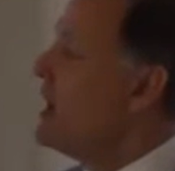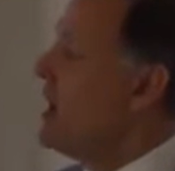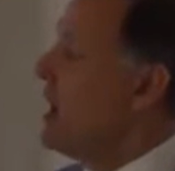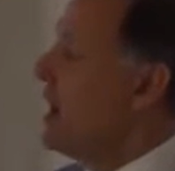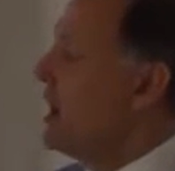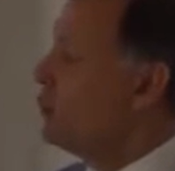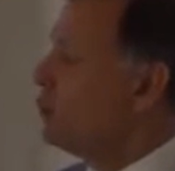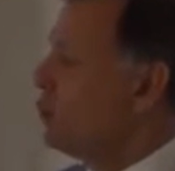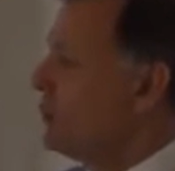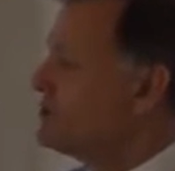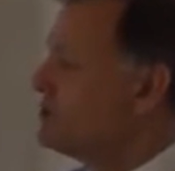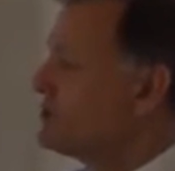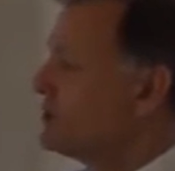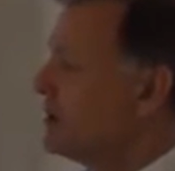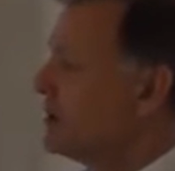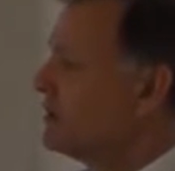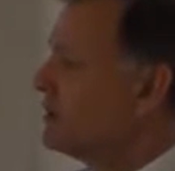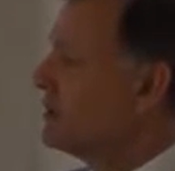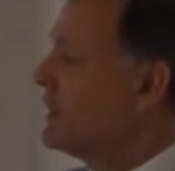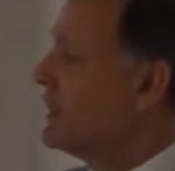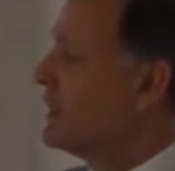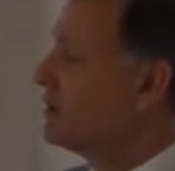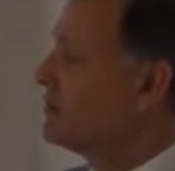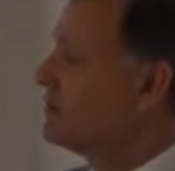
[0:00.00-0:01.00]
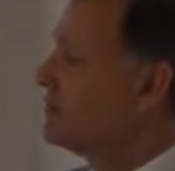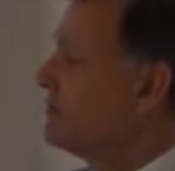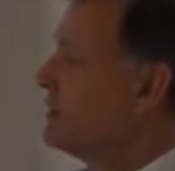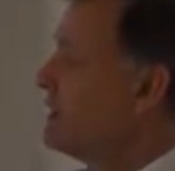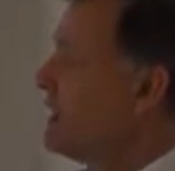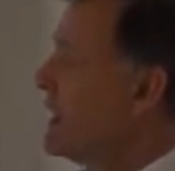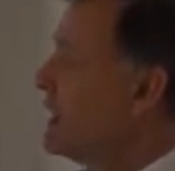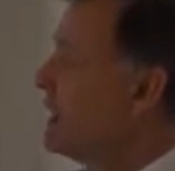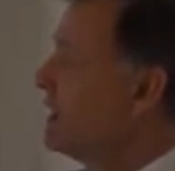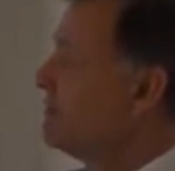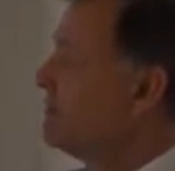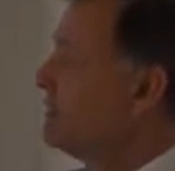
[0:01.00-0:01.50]
and what started out as a
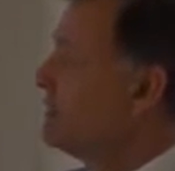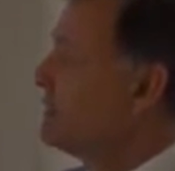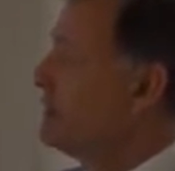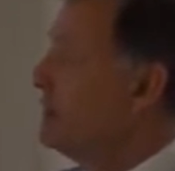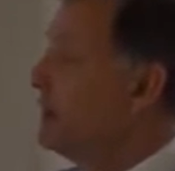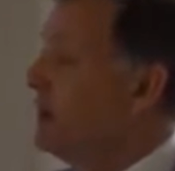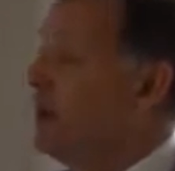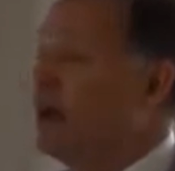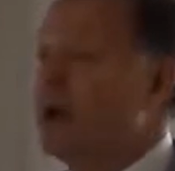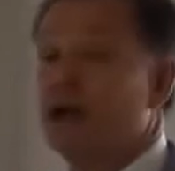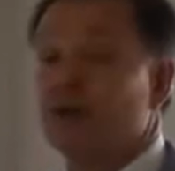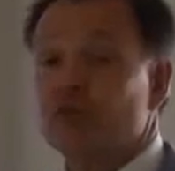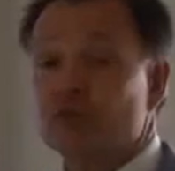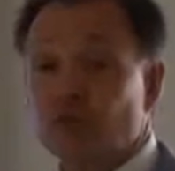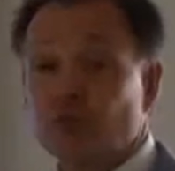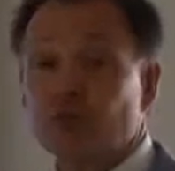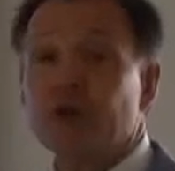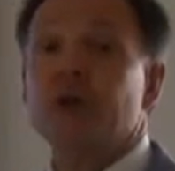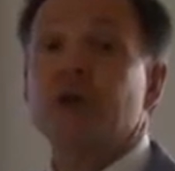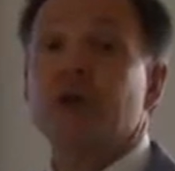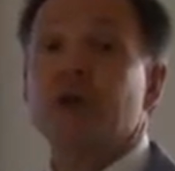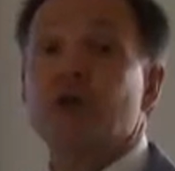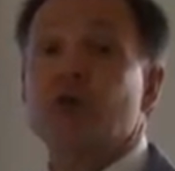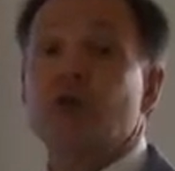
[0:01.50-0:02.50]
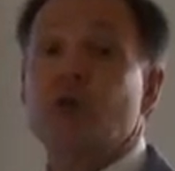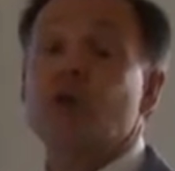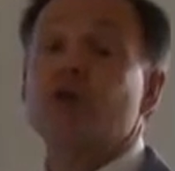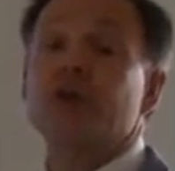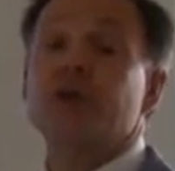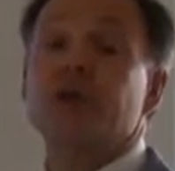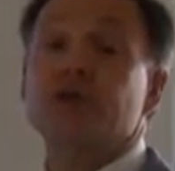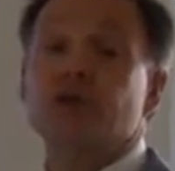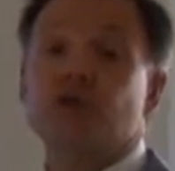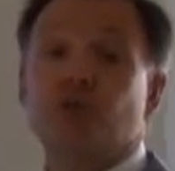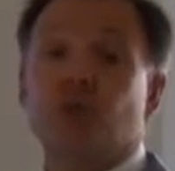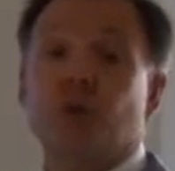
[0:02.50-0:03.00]
novelty has really grown
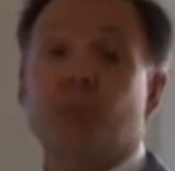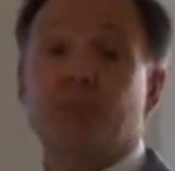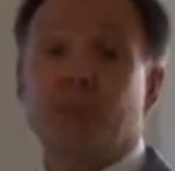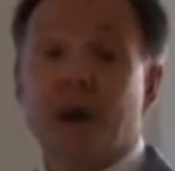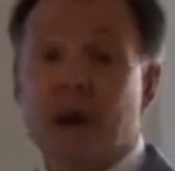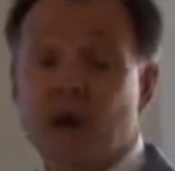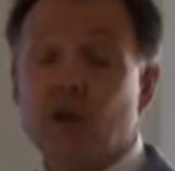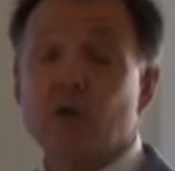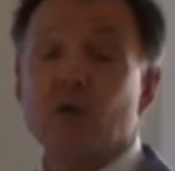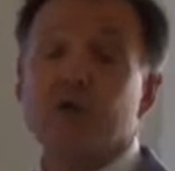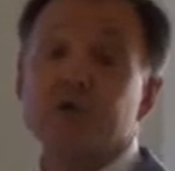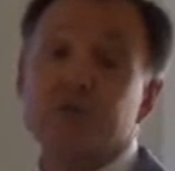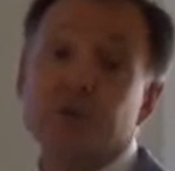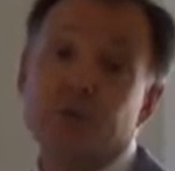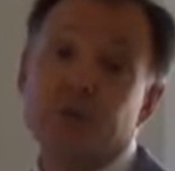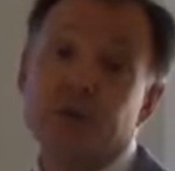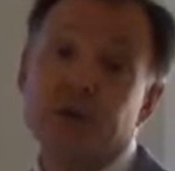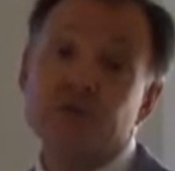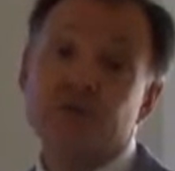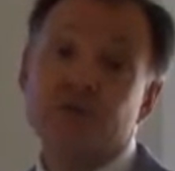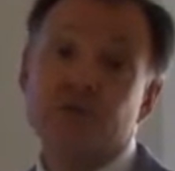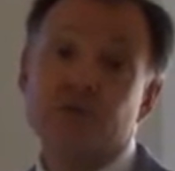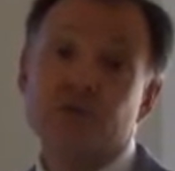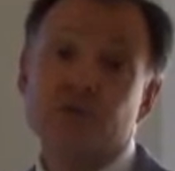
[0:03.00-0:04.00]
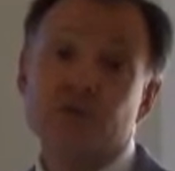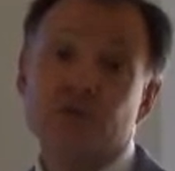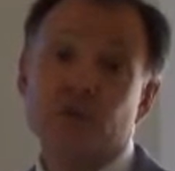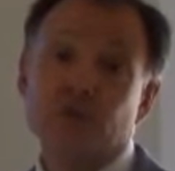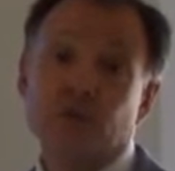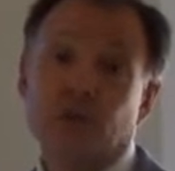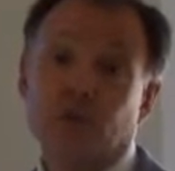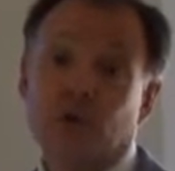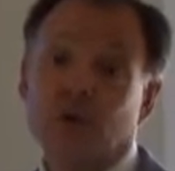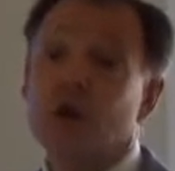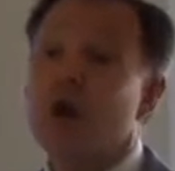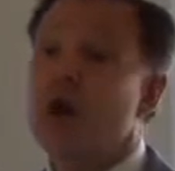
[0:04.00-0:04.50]
into a powerful business
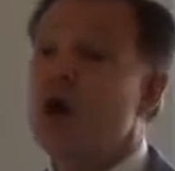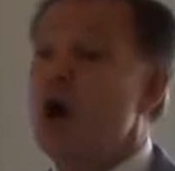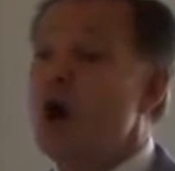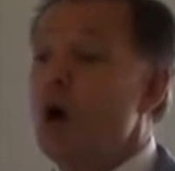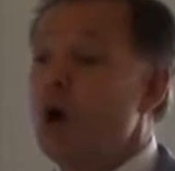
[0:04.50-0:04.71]
tool